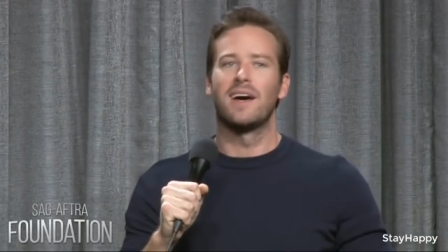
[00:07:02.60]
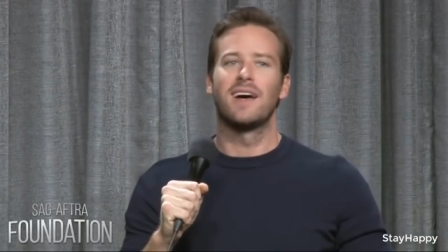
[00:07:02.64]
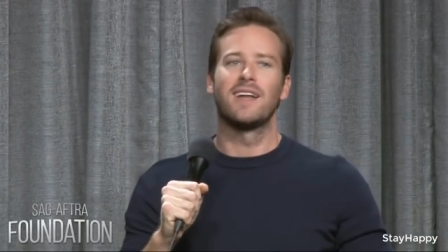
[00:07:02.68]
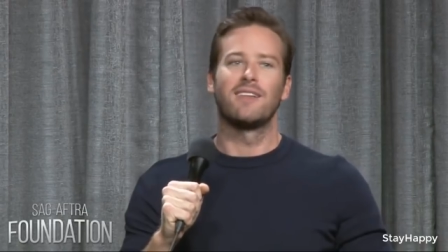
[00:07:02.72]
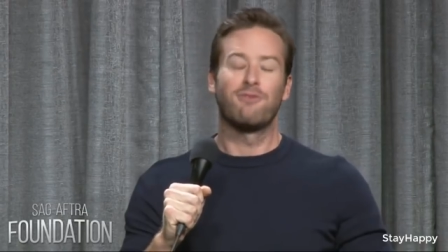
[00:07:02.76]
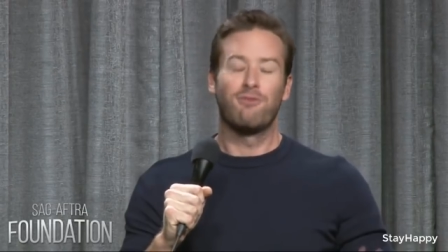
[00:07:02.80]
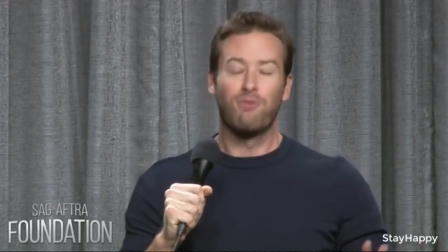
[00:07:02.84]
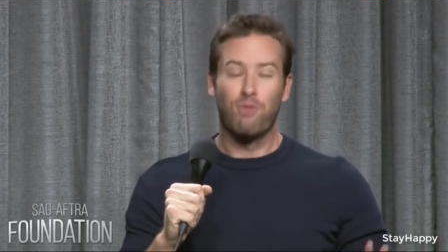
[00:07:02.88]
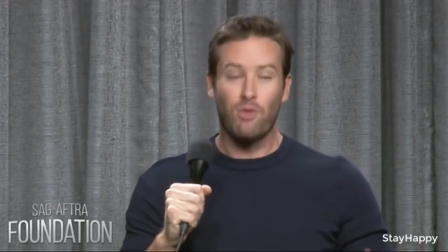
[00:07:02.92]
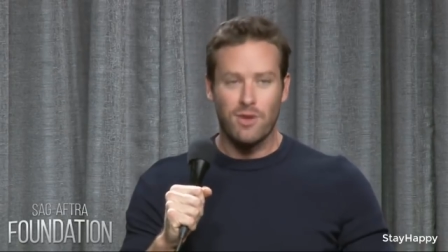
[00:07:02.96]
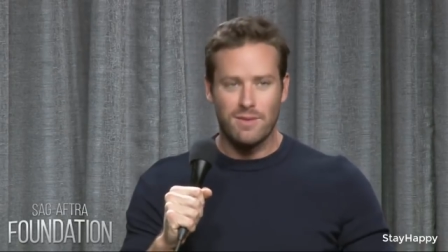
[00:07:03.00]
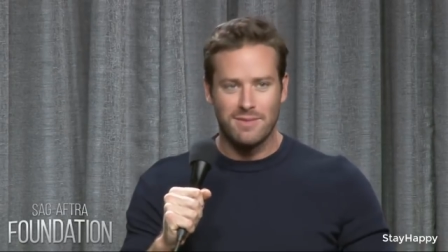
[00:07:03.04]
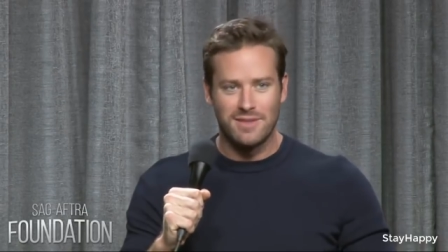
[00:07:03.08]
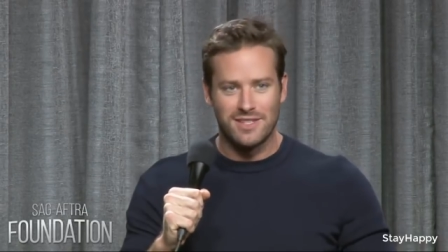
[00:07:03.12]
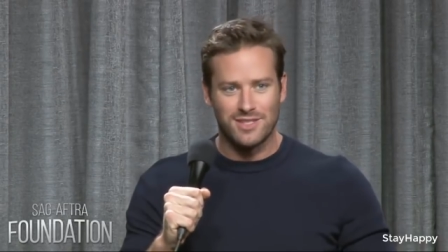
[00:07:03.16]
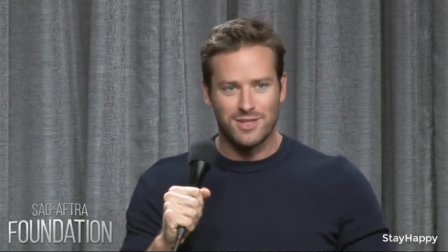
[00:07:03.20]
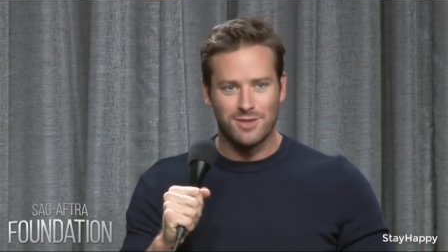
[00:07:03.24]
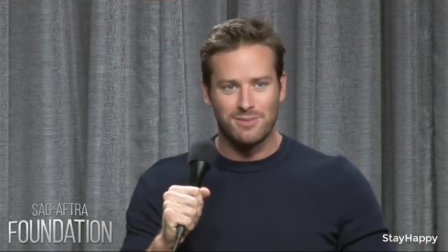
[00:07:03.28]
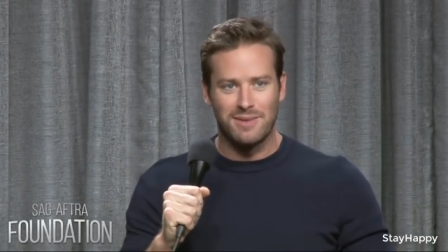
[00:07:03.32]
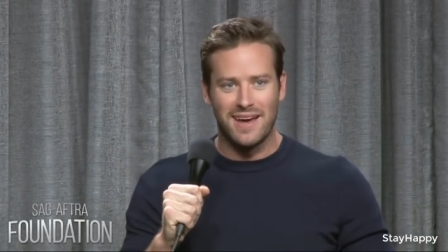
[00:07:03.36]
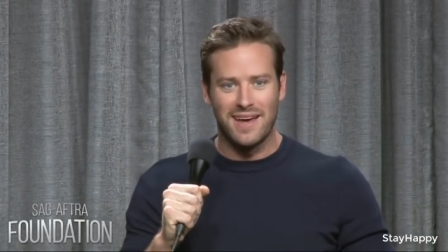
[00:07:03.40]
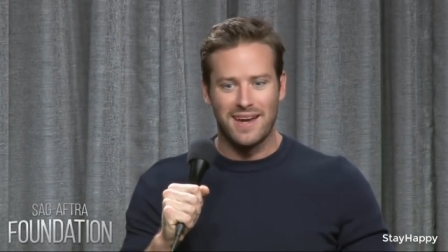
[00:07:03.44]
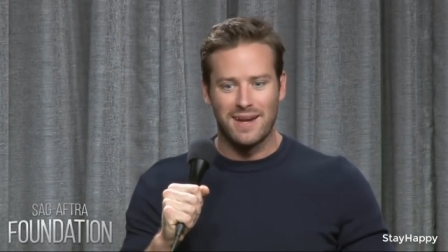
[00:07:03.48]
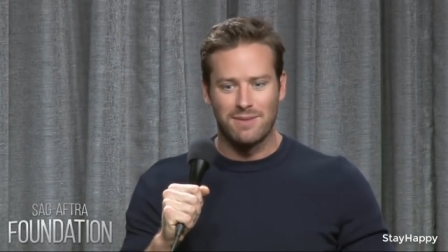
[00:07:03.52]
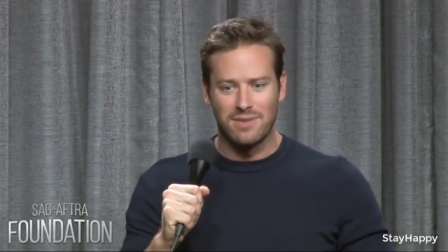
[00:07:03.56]
40 minutes go by, and
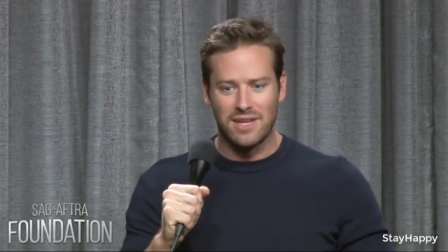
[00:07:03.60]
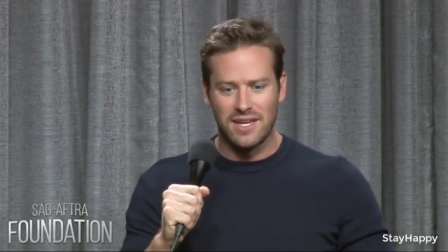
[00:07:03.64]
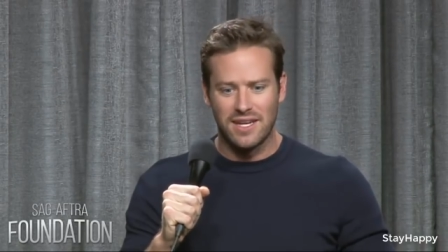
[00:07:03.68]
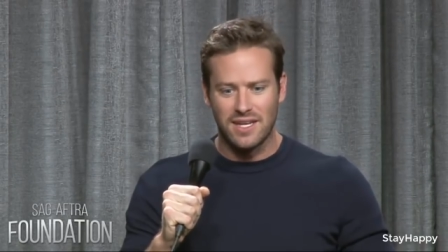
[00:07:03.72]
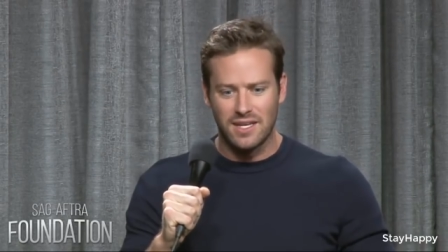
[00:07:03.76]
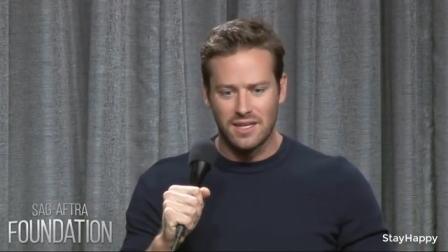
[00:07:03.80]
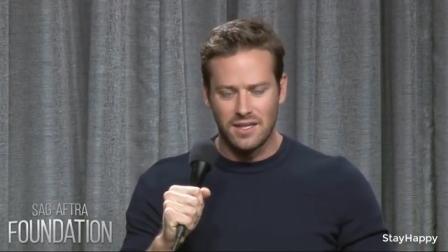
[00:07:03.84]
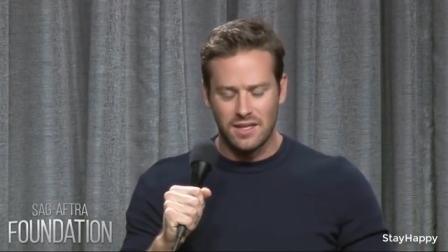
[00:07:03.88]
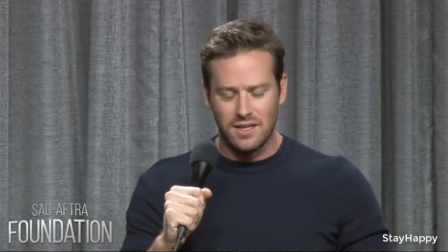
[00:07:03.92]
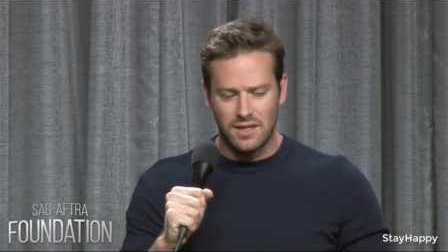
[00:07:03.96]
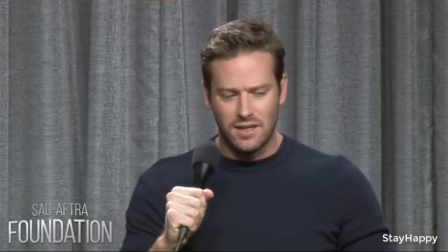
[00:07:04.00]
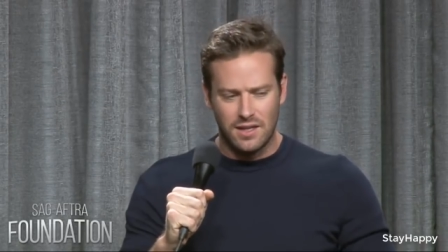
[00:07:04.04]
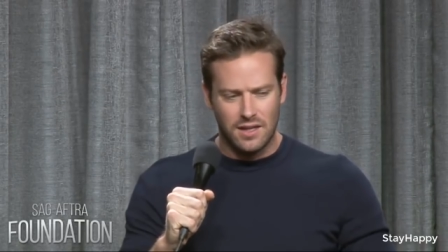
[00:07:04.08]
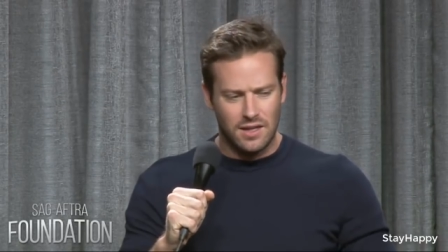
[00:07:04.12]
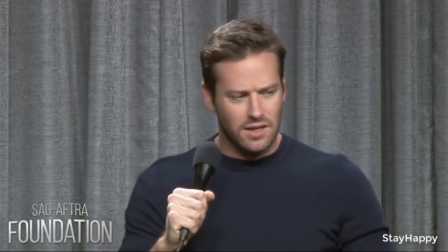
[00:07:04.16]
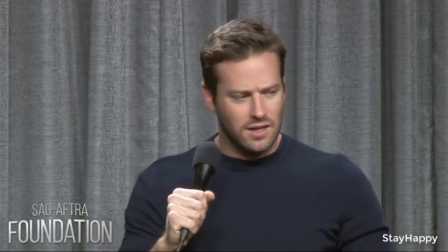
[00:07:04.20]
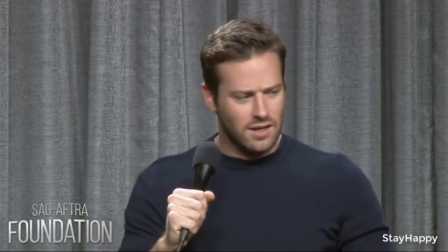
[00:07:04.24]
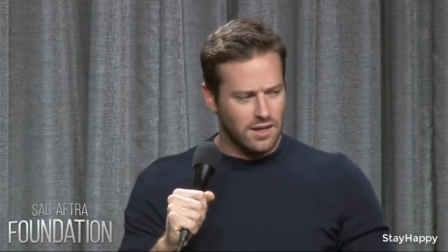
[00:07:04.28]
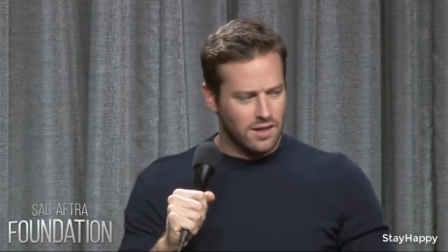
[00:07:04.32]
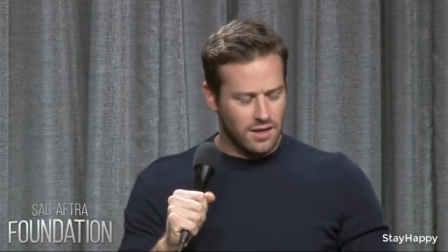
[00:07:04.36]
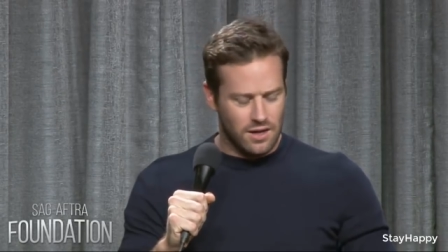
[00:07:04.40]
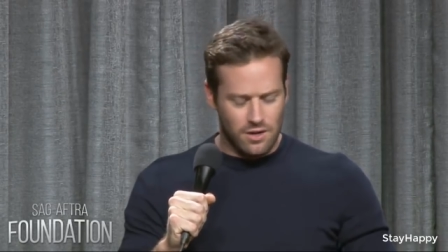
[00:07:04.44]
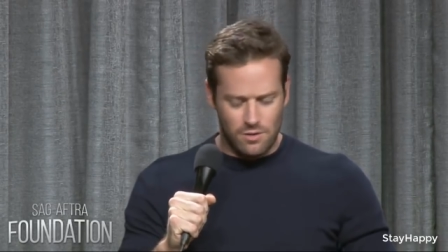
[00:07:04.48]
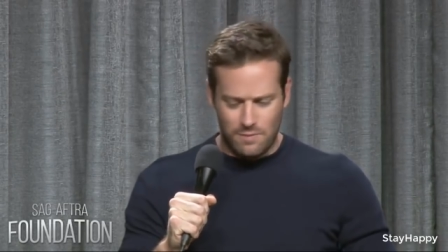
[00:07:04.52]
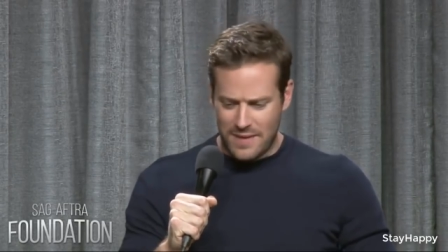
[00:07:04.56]
I'm like,
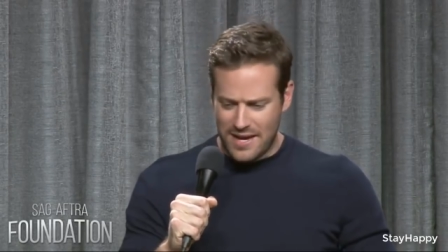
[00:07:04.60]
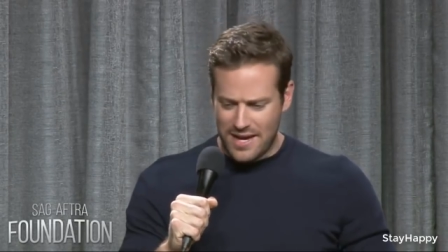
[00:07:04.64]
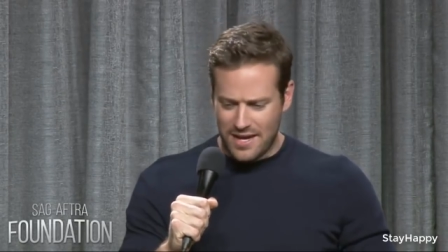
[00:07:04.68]
oh man,